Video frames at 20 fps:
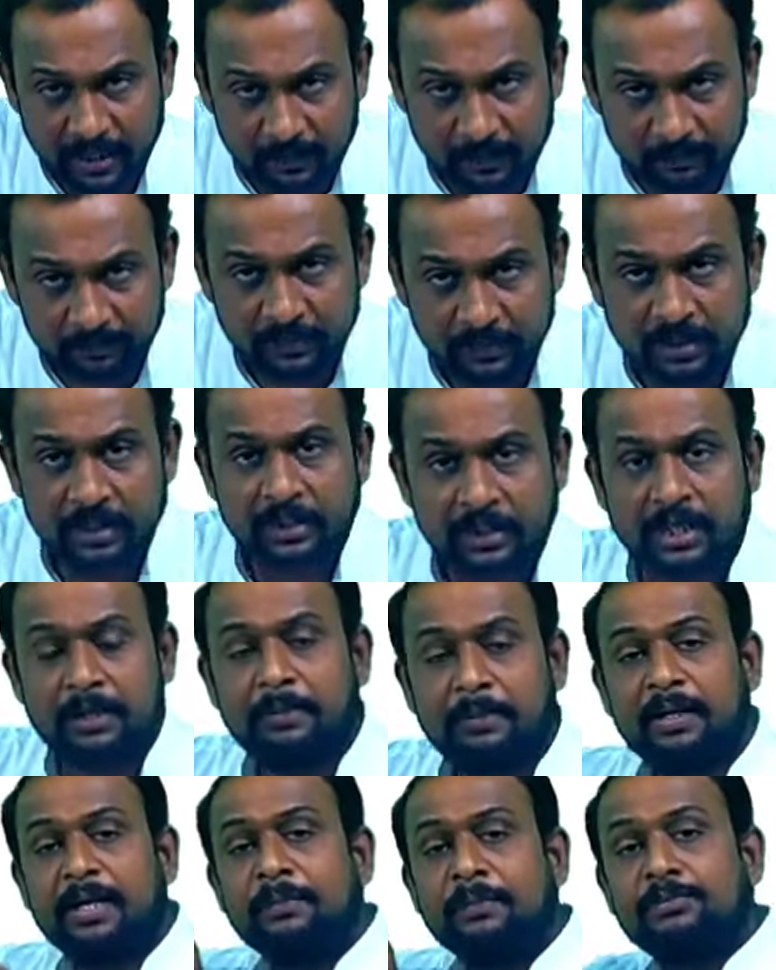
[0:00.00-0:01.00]
I,
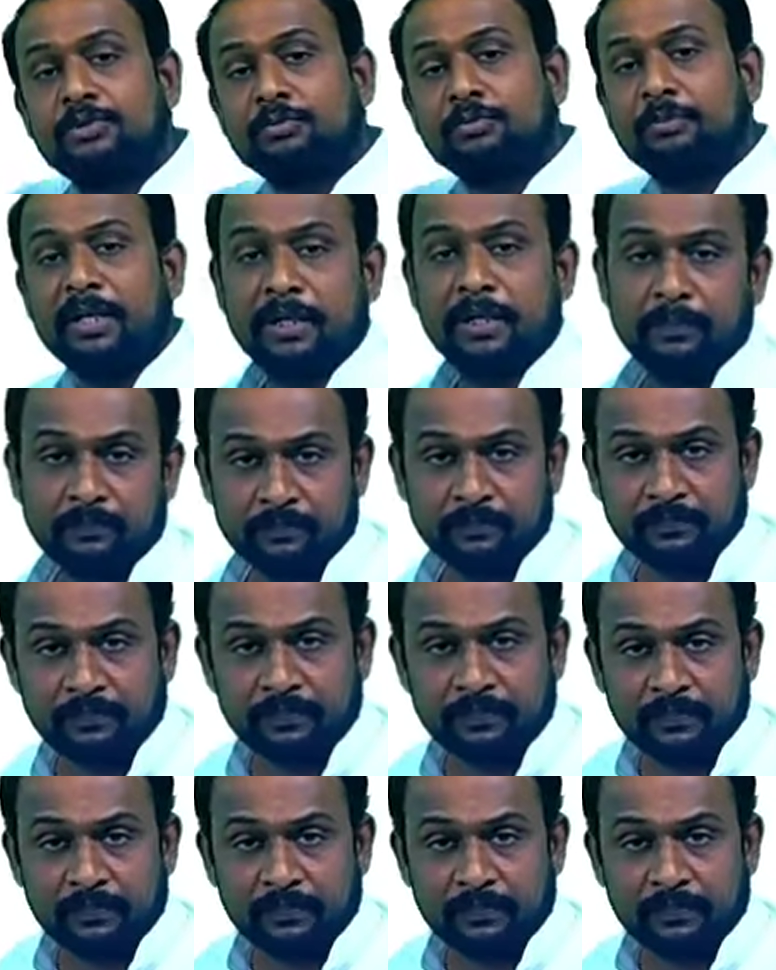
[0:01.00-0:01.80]
it becomes me.